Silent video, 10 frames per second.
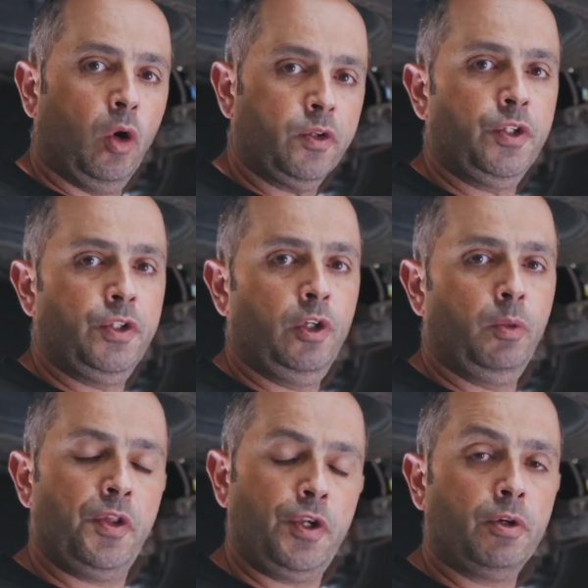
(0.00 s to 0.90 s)
not to
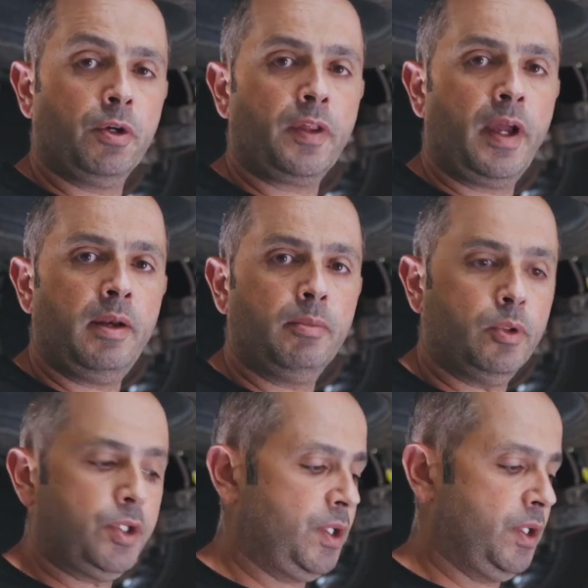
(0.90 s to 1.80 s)
do with a urethane
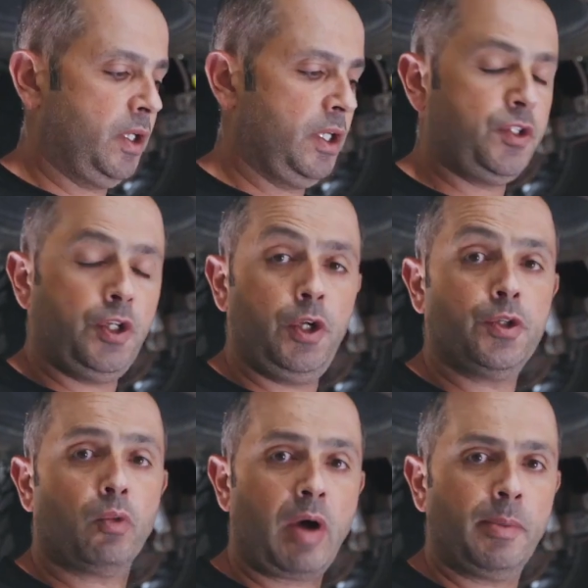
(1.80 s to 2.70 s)
bush is to
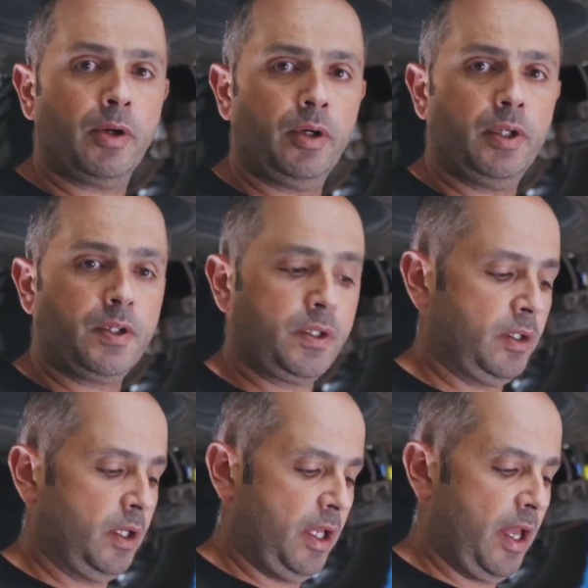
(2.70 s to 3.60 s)
use a rubber grease.